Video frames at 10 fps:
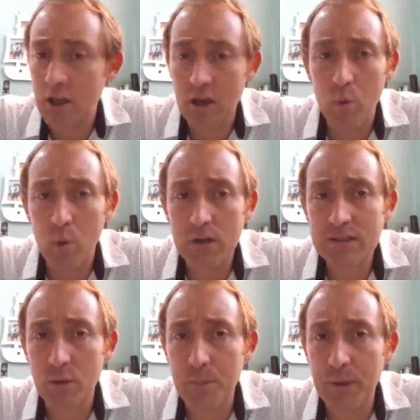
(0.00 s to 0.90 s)
You know, we're
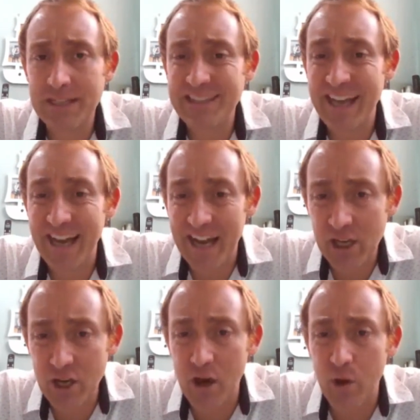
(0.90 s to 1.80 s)
still busy, and I
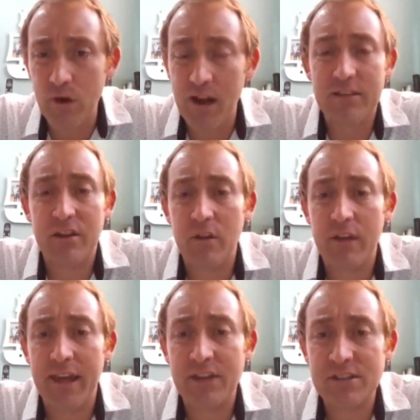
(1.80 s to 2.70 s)
know we're not the
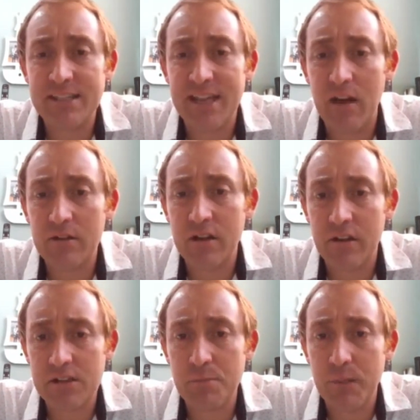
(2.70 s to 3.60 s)
only agency out there
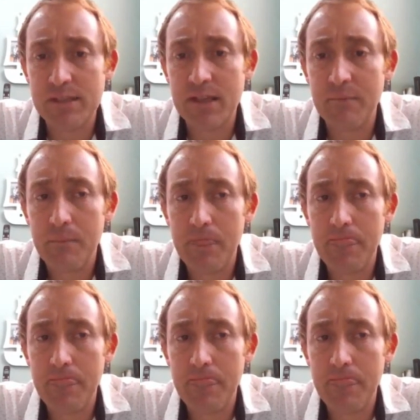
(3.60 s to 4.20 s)
that's busy.